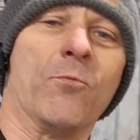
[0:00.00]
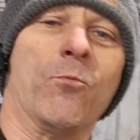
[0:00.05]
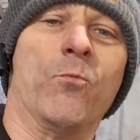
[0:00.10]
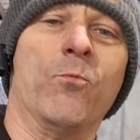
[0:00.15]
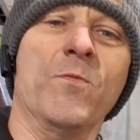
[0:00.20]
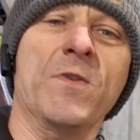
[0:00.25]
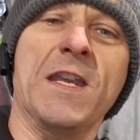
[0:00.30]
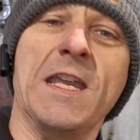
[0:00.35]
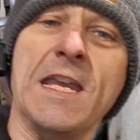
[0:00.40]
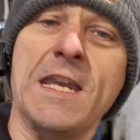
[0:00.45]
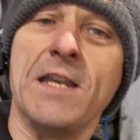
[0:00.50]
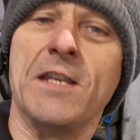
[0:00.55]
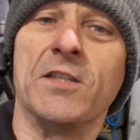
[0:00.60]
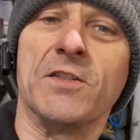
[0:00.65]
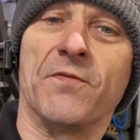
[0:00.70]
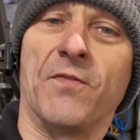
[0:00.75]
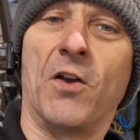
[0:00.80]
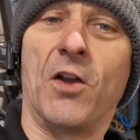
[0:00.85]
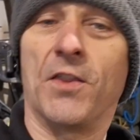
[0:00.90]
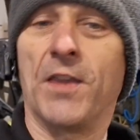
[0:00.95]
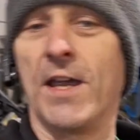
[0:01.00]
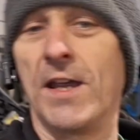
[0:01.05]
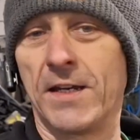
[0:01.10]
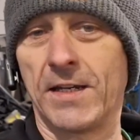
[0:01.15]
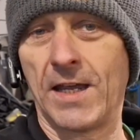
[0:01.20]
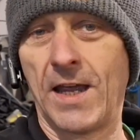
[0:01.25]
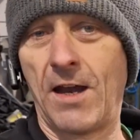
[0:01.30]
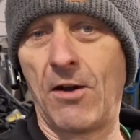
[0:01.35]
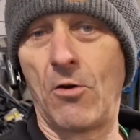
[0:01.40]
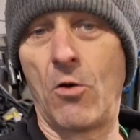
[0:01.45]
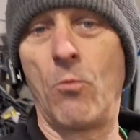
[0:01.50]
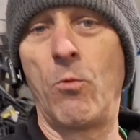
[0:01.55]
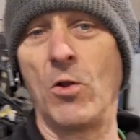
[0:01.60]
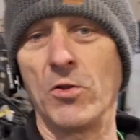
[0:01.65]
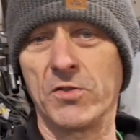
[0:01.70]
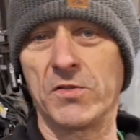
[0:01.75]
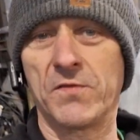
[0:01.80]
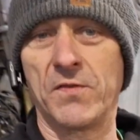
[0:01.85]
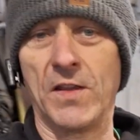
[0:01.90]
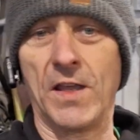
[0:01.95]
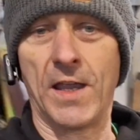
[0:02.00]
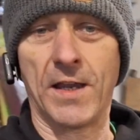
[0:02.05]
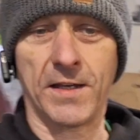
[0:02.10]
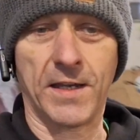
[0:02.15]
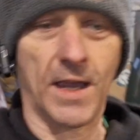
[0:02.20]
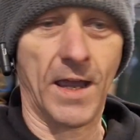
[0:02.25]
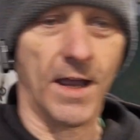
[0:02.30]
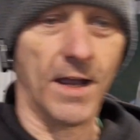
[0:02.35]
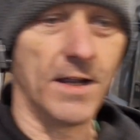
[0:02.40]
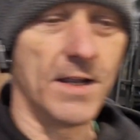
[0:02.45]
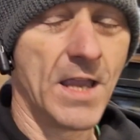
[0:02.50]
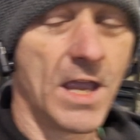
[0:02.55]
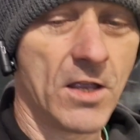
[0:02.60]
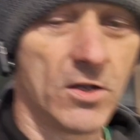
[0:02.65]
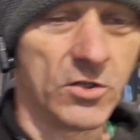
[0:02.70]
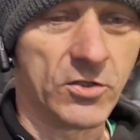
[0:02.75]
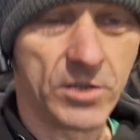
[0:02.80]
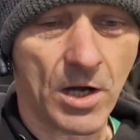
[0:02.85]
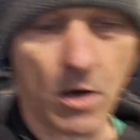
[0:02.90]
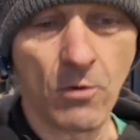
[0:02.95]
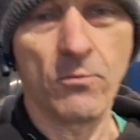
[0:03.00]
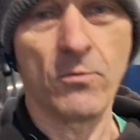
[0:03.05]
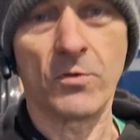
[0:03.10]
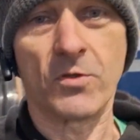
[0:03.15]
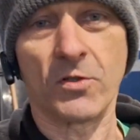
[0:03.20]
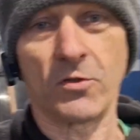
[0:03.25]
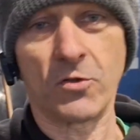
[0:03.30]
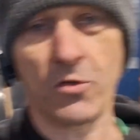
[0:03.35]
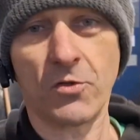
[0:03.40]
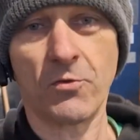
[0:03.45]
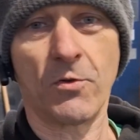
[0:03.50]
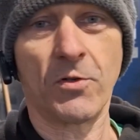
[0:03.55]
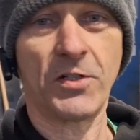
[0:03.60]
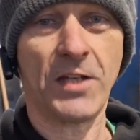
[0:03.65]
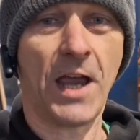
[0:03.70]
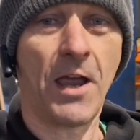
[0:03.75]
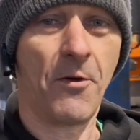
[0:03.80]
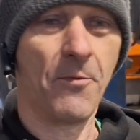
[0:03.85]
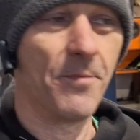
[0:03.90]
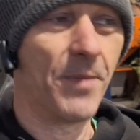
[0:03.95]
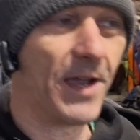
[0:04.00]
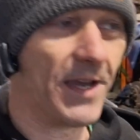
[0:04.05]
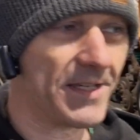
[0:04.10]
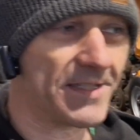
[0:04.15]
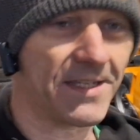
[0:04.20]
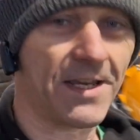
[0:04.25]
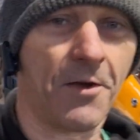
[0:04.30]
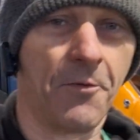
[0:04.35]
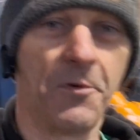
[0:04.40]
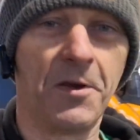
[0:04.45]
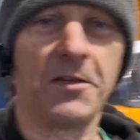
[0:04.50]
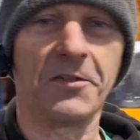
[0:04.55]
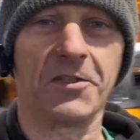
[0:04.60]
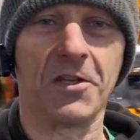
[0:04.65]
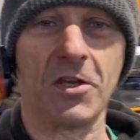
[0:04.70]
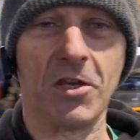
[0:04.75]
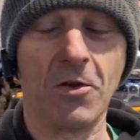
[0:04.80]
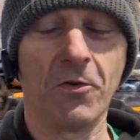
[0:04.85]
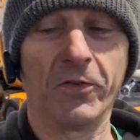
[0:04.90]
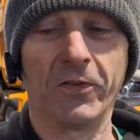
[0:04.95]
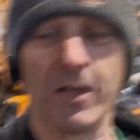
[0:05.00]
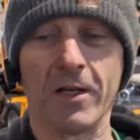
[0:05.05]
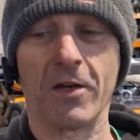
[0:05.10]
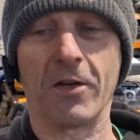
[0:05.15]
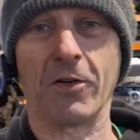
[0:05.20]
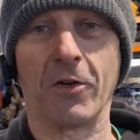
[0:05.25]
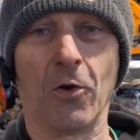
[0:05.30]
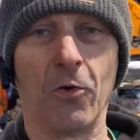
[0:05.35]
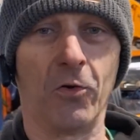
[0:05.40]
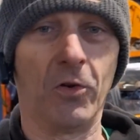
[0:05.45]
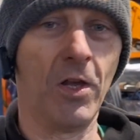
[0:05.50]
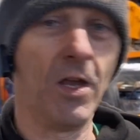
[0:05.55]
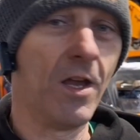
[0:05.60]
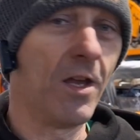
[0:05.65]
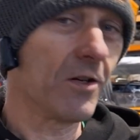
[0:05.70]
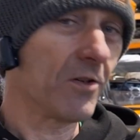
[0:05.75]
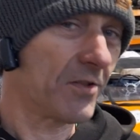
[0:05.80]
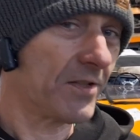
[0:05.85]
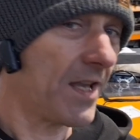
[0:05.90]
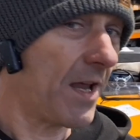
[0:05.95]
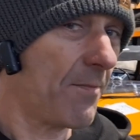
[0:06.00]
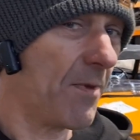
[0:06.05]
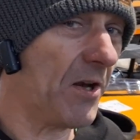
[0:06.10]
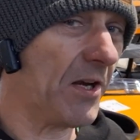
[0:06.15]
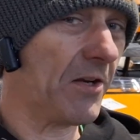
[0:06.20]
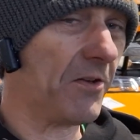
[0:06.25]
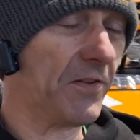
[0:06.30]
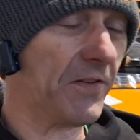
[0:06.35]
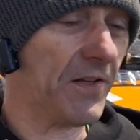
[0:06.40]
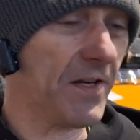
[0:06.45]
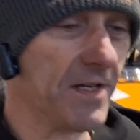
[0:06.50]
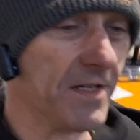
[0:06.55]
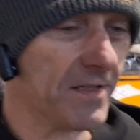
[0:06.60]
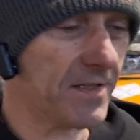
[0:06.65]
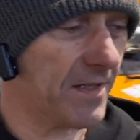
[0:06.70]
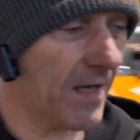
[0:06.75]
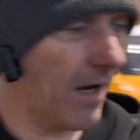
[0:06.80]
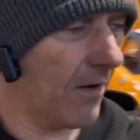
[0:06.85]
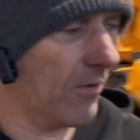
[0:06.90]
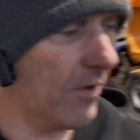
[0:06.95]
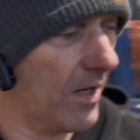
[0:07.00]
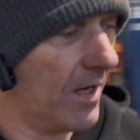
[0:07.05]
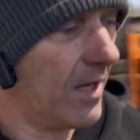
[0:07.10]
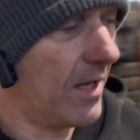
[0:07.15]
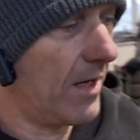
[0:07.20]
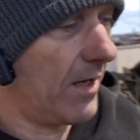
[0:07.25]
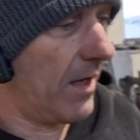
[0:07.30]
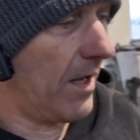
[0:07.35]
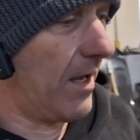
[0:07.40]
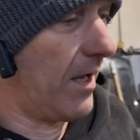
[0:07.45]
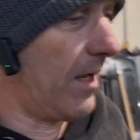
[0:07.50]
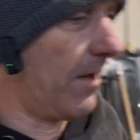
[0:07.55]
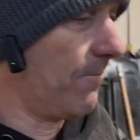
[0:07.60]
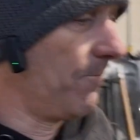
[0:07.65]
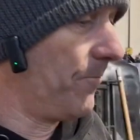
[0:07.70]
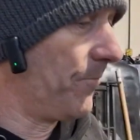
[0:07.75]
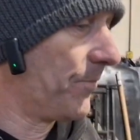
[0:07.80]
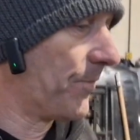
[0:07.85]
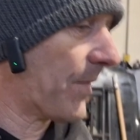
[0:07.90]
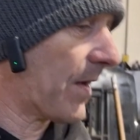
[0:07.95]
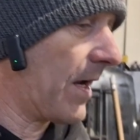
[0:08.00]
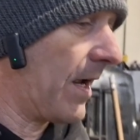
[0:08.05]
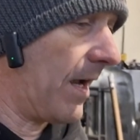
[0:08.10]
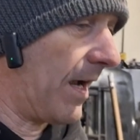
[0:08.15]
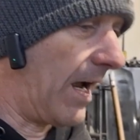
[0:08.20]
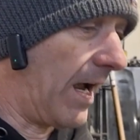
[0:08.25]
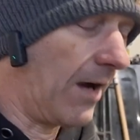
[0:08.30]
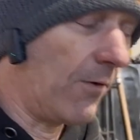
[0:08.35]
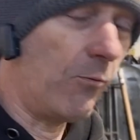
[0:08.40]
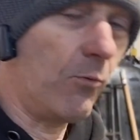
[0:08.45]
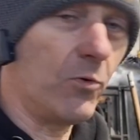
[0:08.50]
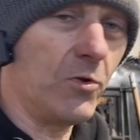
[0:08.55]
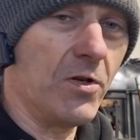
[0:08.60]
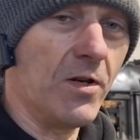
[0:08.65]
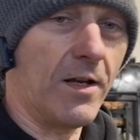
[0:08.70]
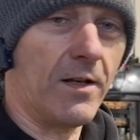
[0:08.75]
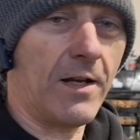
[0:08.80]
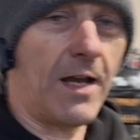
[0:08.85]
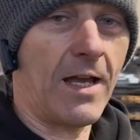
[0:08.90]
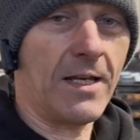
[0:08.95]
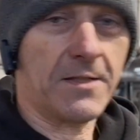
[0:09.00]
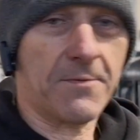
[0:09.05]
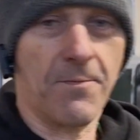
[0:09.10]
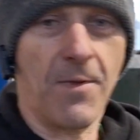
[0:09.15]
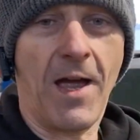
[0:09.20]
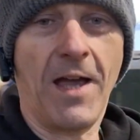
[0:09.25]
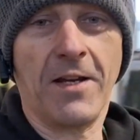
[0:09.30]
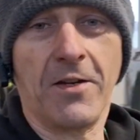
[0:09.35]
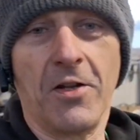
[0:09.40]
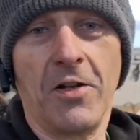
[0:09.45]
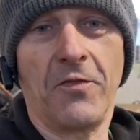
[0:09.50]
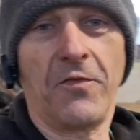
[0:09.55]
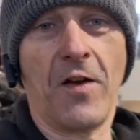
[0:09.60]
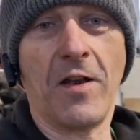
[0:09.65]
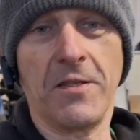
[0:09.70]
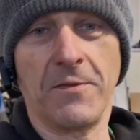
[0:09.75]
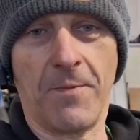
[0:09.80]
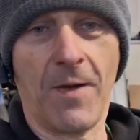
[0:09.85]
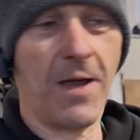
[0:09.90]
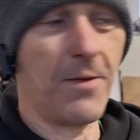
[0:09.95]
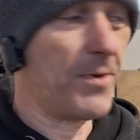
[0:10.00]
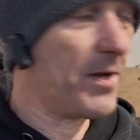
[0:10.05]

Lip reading: needs for their car or wants for their car. Don't just rush out and buy a set of wheels that you think are cool, because they might not think so. I wouldn't ask my girlfriend to buy